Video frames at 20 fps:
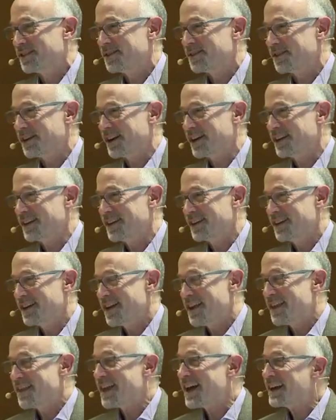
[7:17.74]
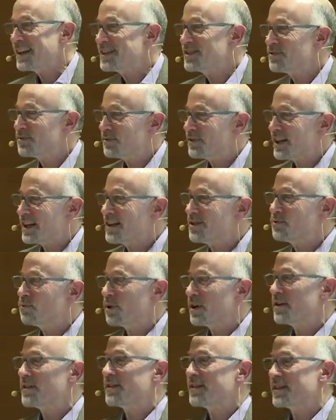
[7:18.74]
right? that is, that is
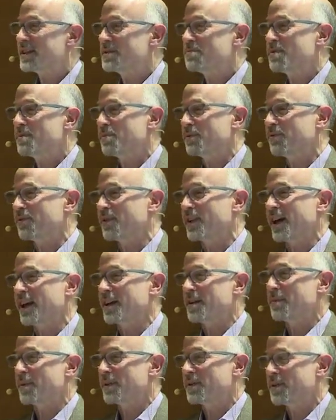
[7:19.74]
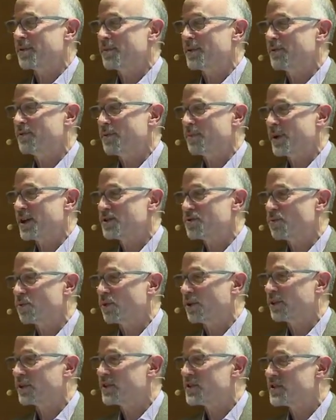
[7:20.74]
one of the things people forget about the information
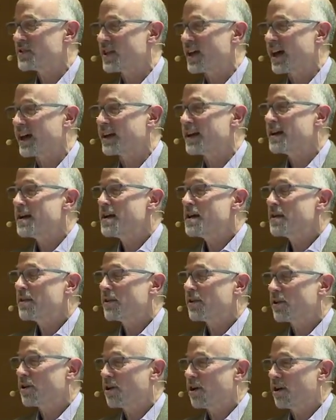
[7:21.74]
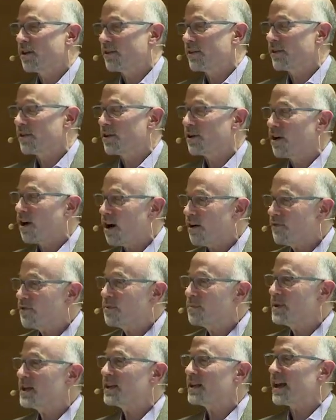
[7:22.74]
world is that the, the
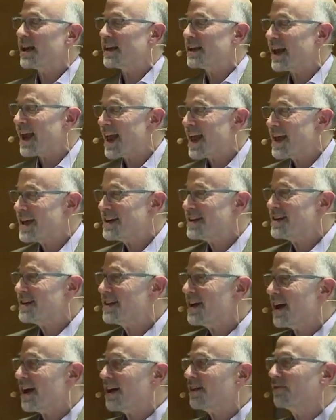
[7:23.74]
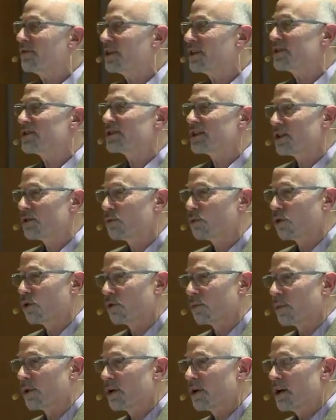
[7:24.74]
government and any advocacy
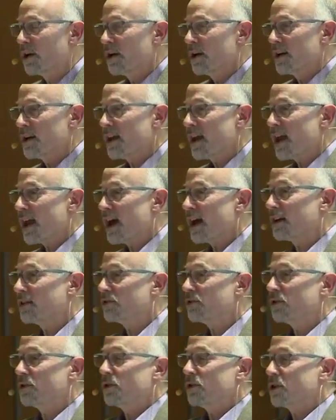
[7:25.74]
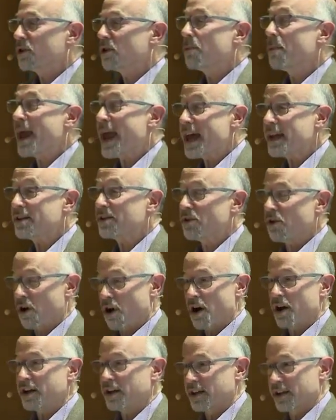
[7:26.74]
group can command an
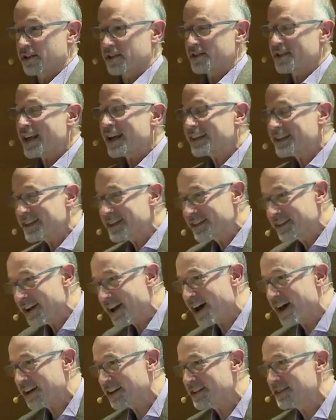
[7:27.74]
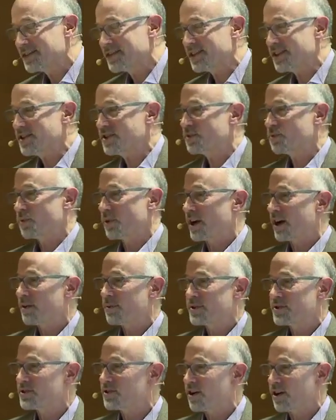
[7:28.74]
audience. That did not exist when I
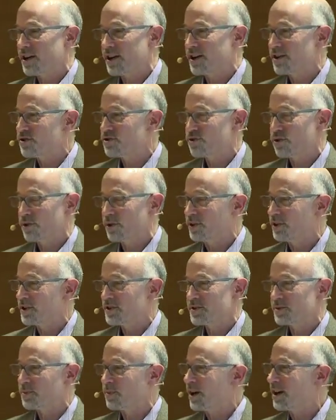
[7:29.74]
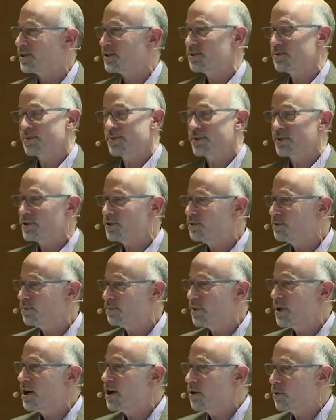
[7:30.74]
was starting in journalism, right? You,
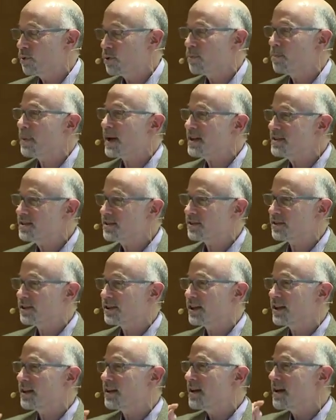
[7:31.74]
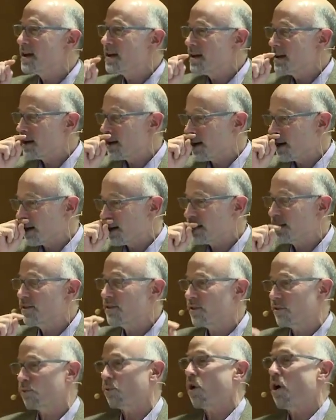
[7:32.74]
you were basically uh,
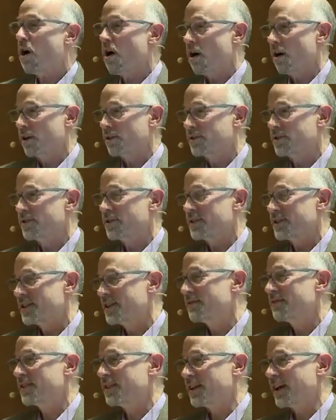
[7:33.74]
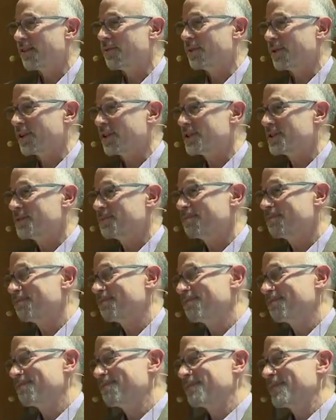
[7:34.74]
in thrall to the TV networks.
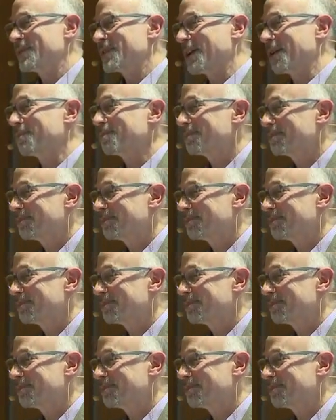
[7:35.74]
One of our